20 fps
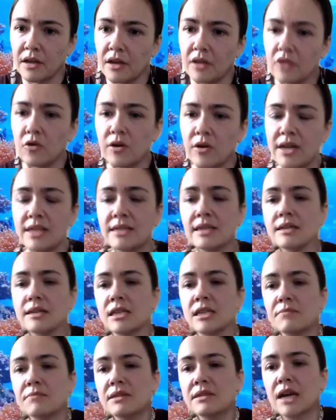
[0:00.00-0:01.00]
Lloyd says
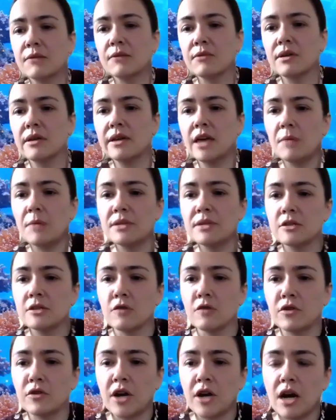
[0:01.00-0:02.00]
something that really helps us
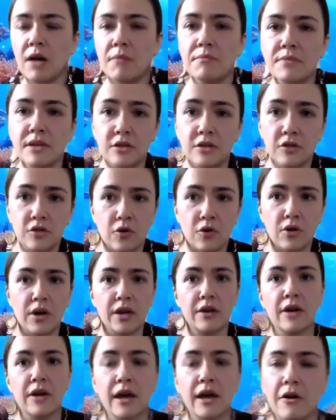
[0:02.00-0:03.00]
overcome the
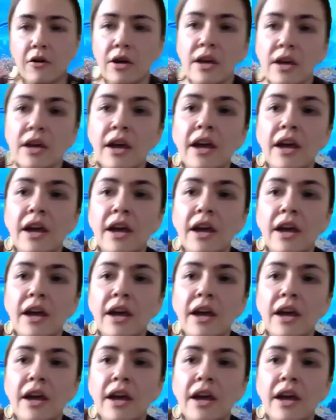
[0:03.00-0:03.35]
tutorial hell.